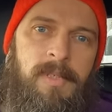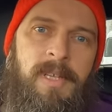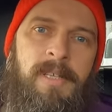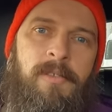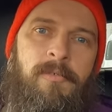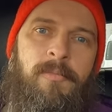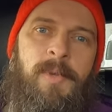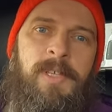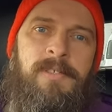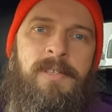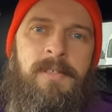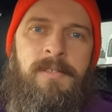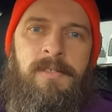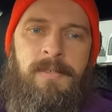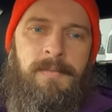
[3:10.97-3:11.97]
Kind of makes
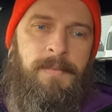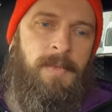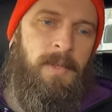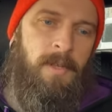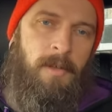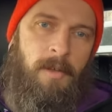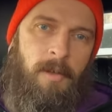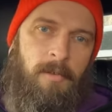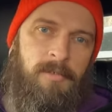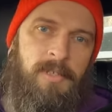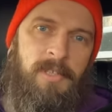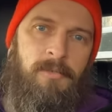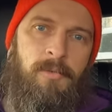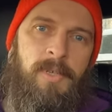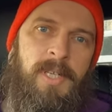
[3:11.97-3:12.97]
sense. And
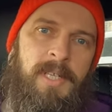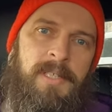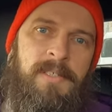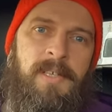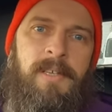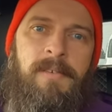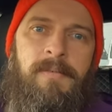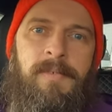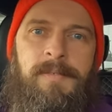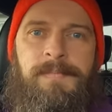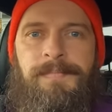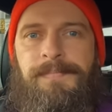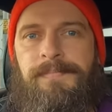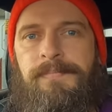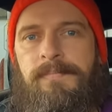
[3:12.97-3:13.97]
then you click save,
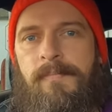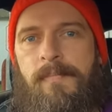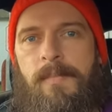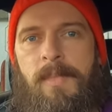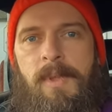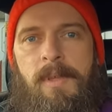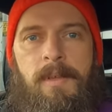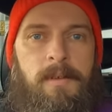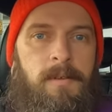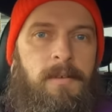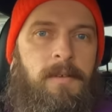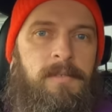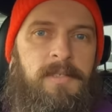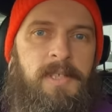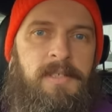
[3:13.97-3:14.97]

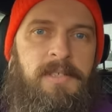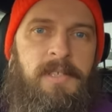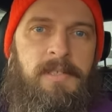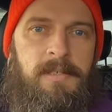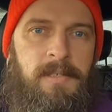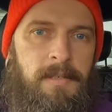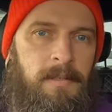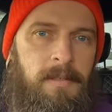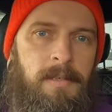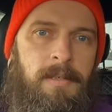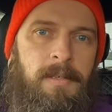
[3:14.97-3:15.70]
and that's it.